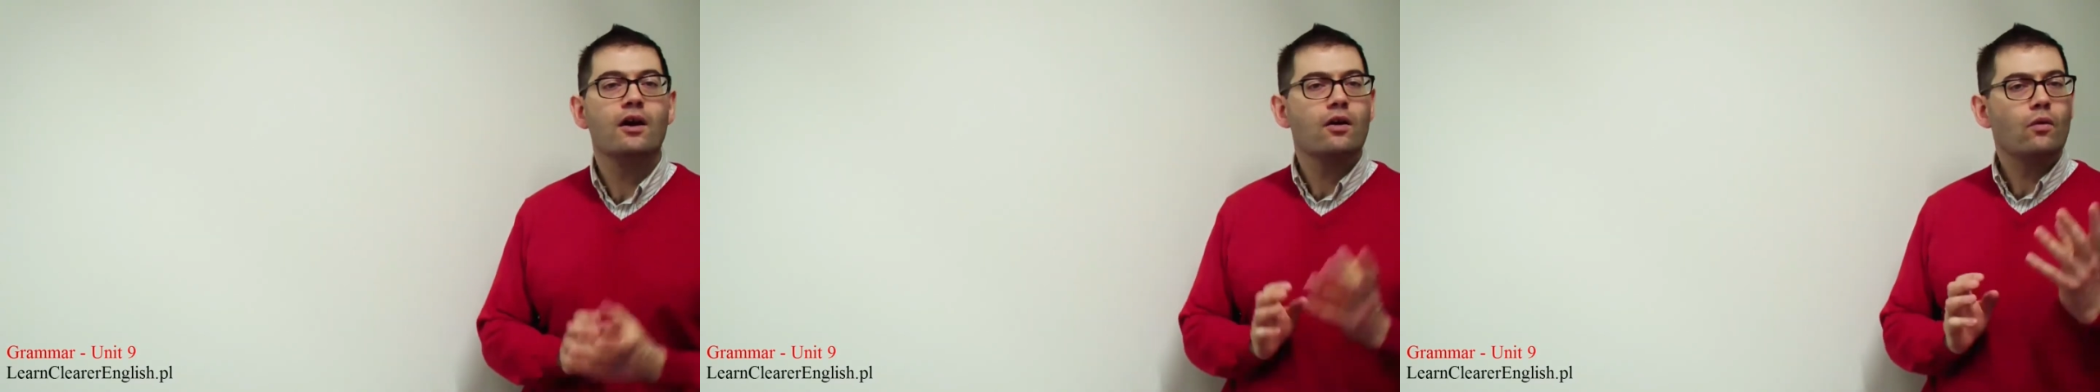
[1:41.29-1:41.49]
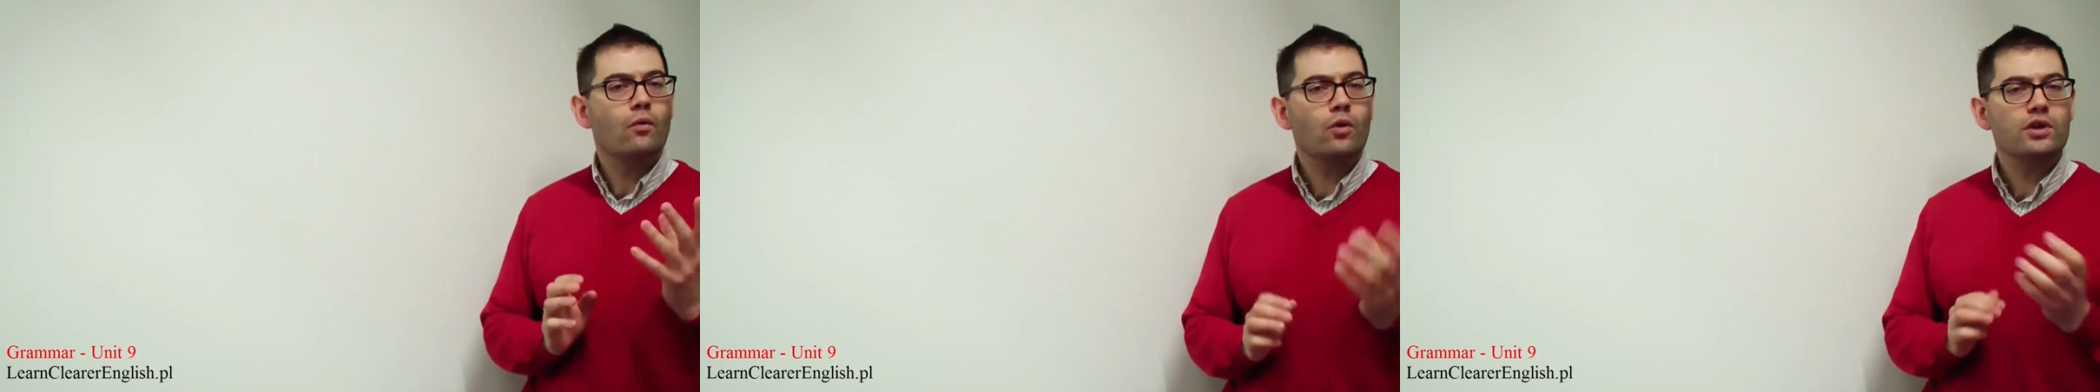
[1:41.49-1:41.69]

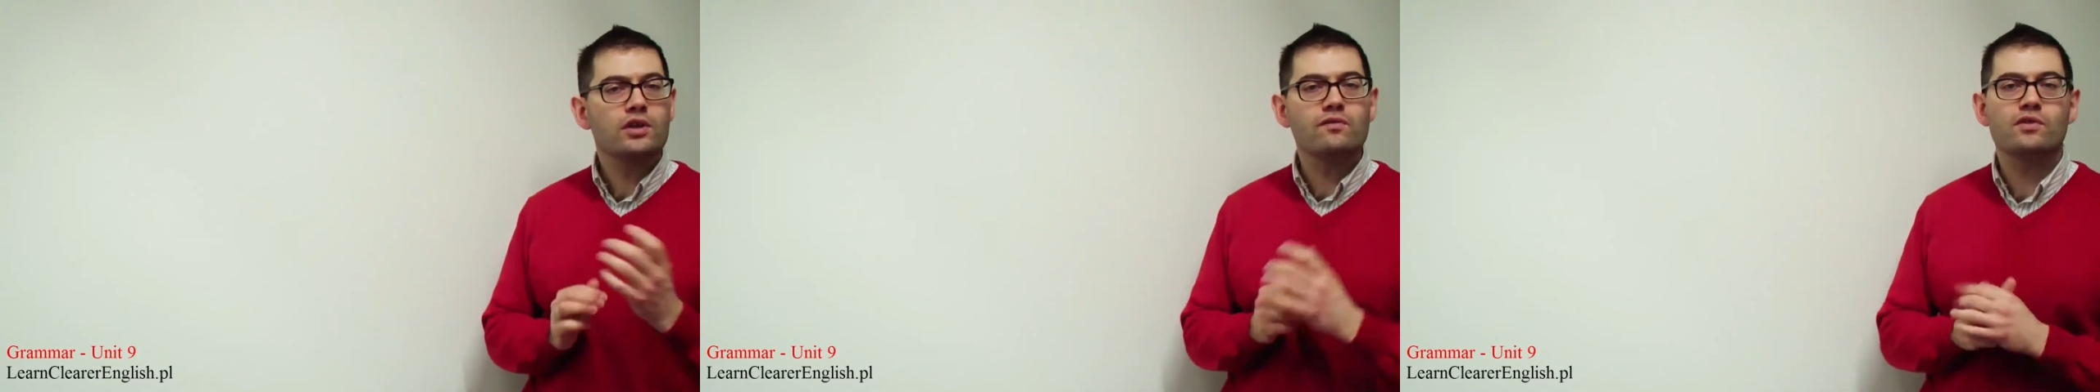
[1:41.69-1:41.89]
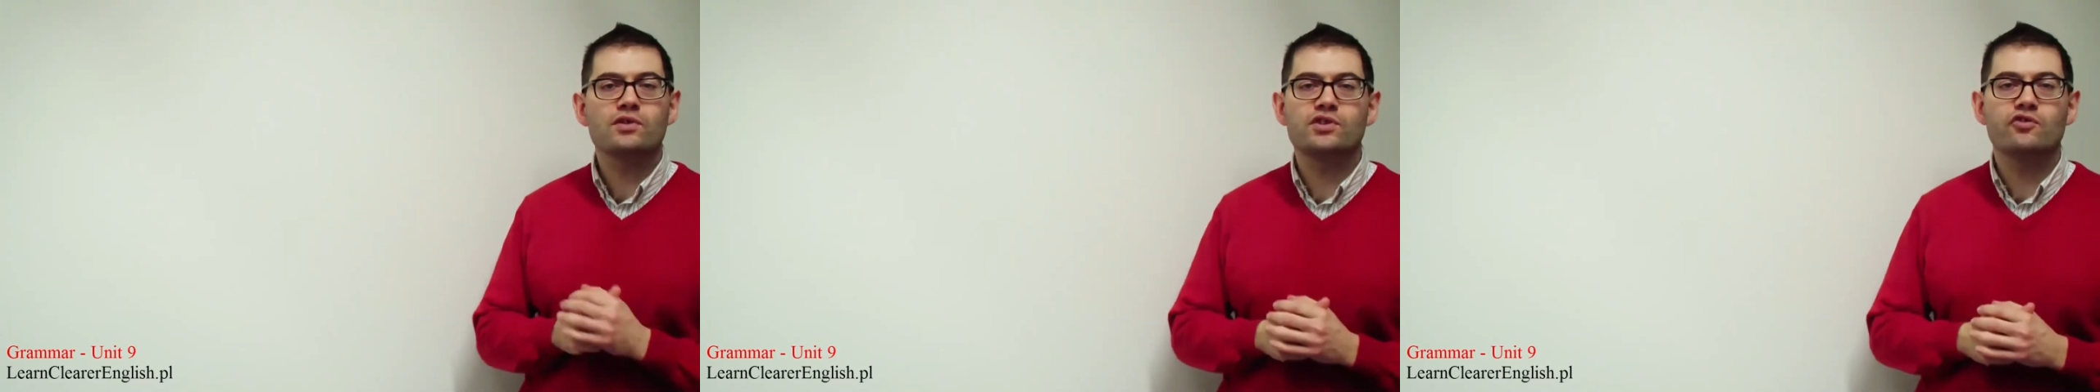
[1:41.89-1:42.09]
what
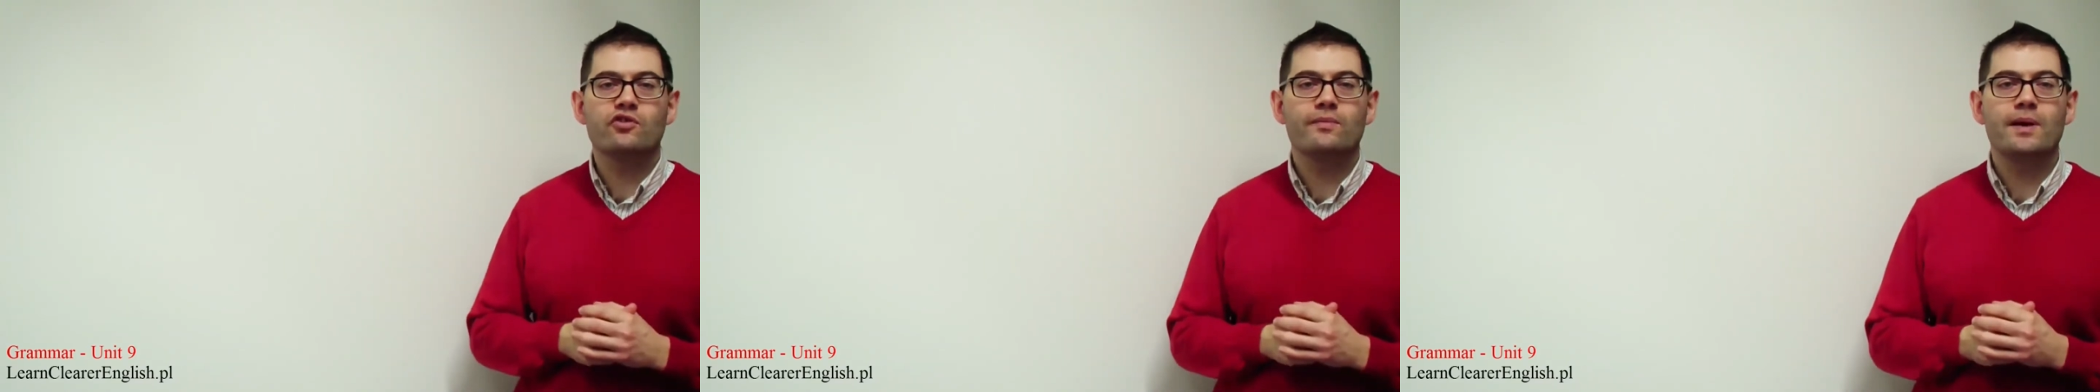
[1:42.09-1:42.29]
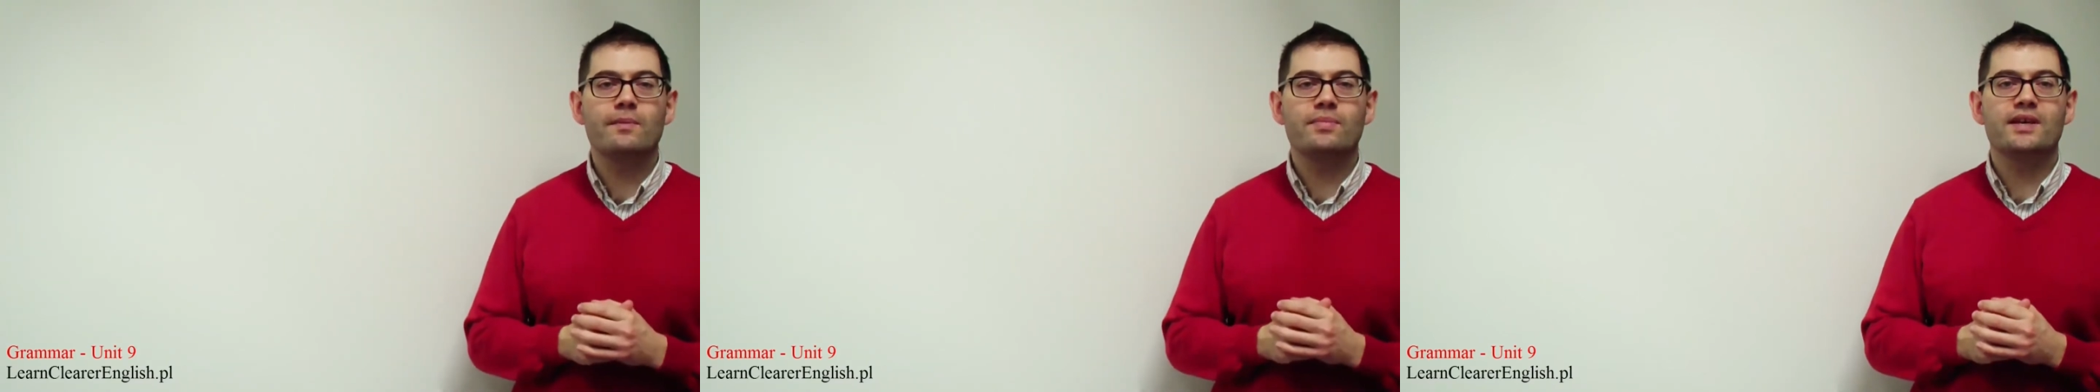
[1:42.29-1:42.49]
you've got to
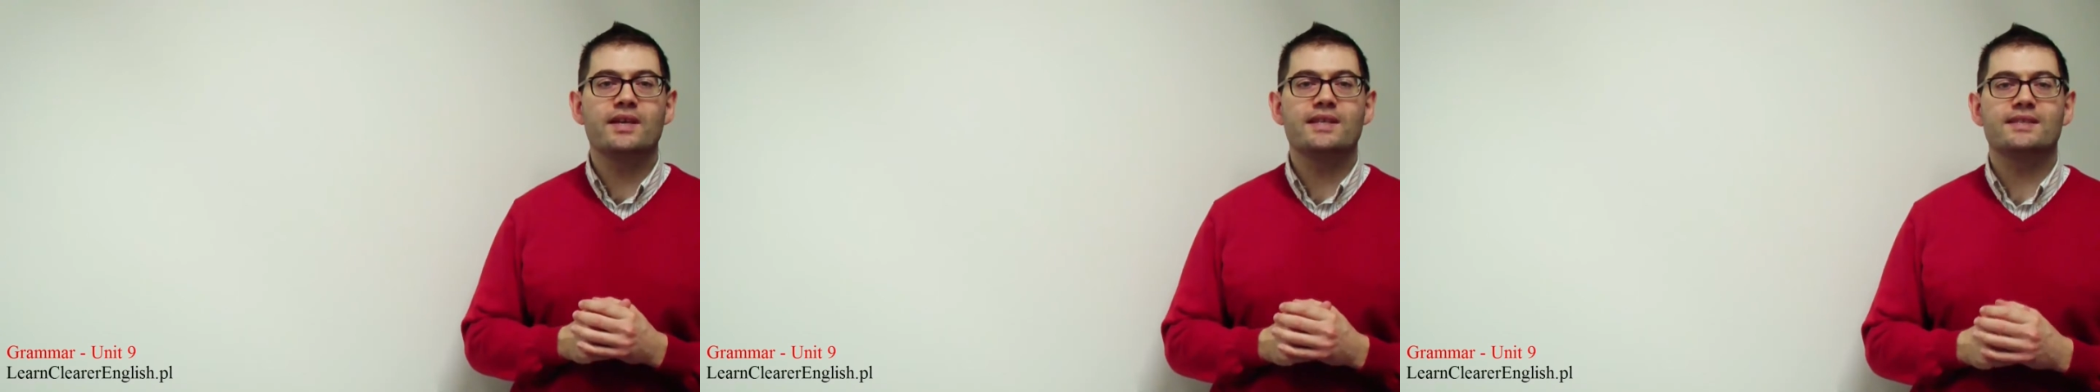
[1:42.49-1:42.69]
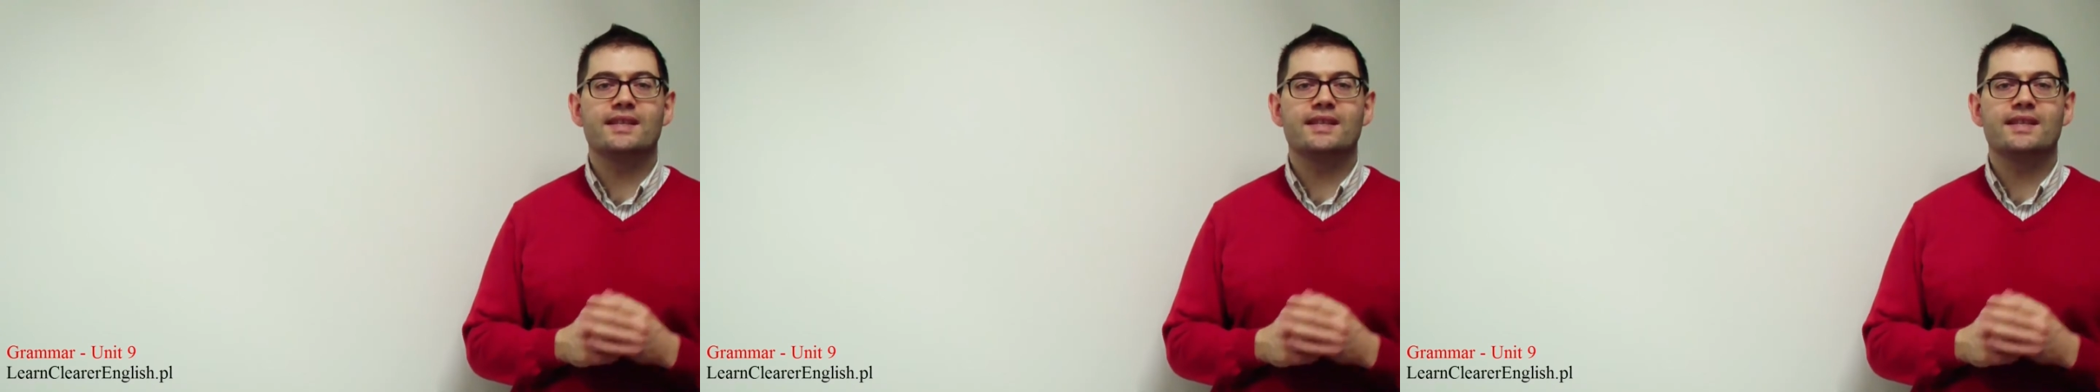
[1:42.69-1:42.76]
remember is